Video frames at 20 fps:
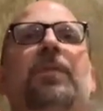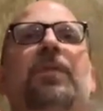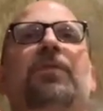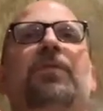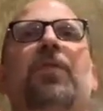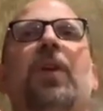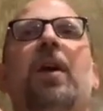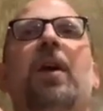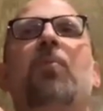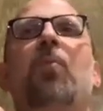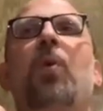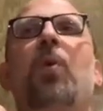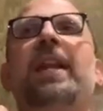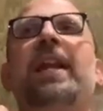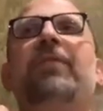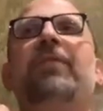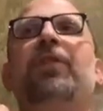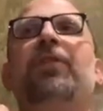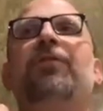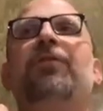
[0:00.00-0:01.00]
from
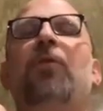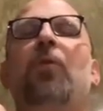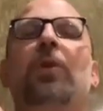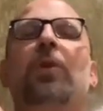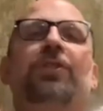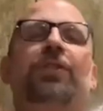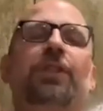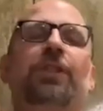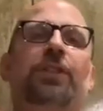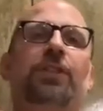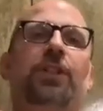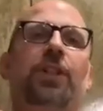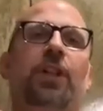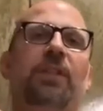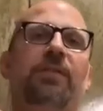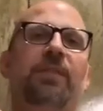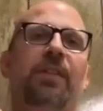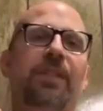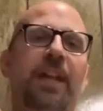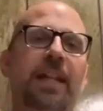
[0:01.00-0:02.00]
whatever fortunate turn
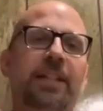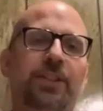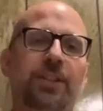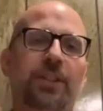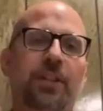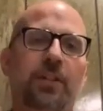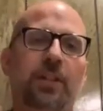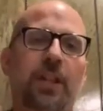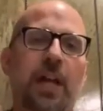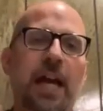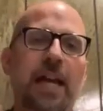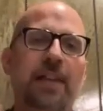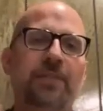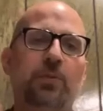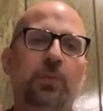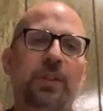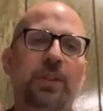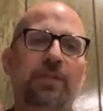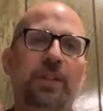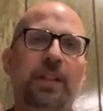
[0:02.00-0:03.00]
of events in our lives
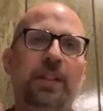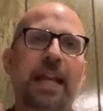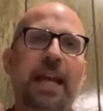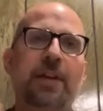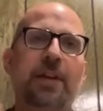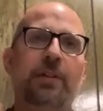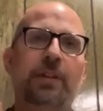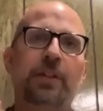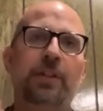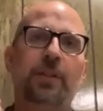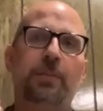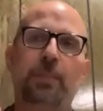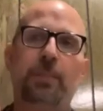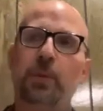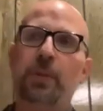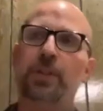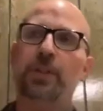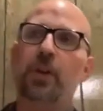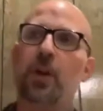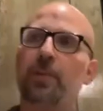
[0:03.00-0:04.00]
we've encountered the
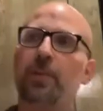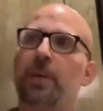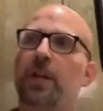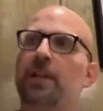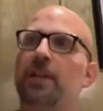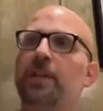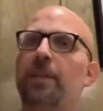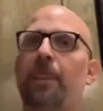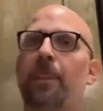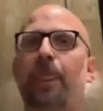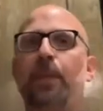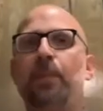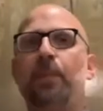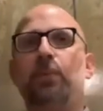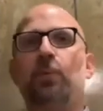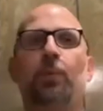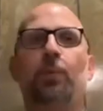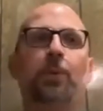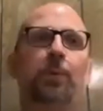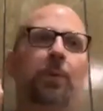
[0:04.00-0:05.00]
Buddha Dharma.
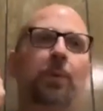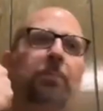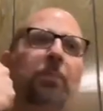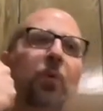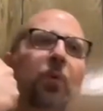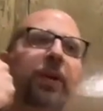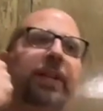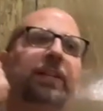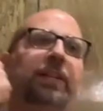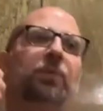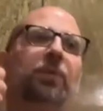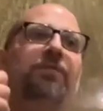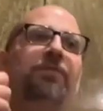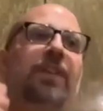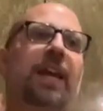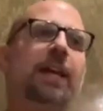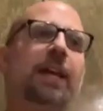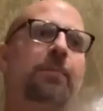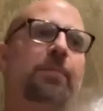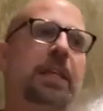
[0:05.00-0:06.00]
Maybe we were born into a
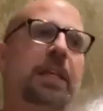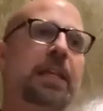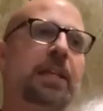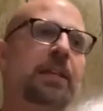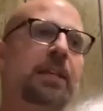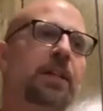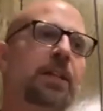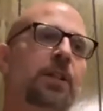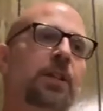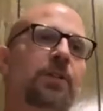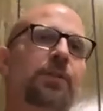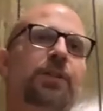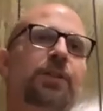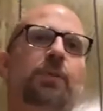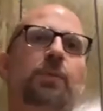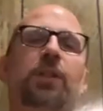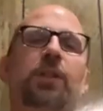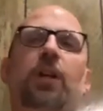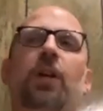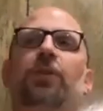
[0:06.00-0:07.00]
family,
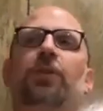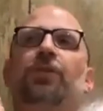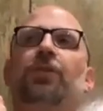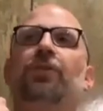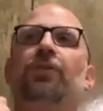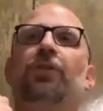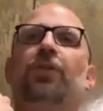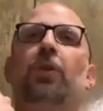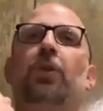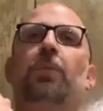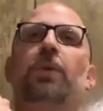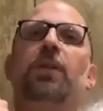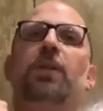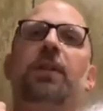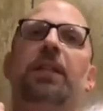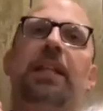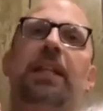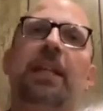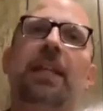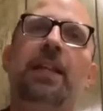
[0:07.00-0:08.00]
into a culture,
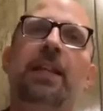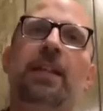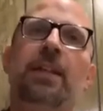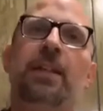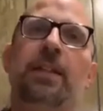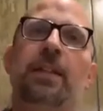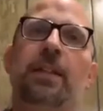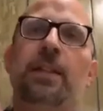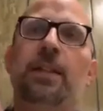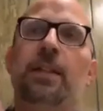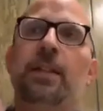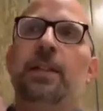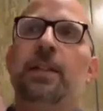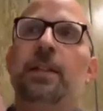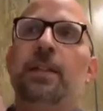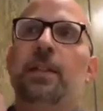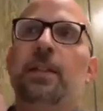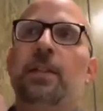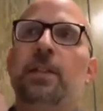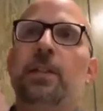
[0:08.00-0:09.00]
community
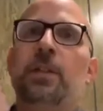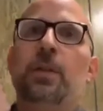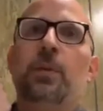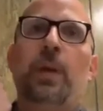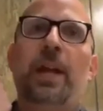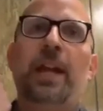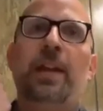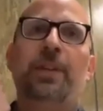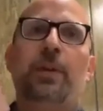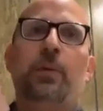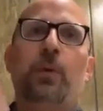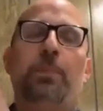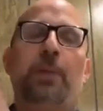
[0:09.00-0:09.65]
where there were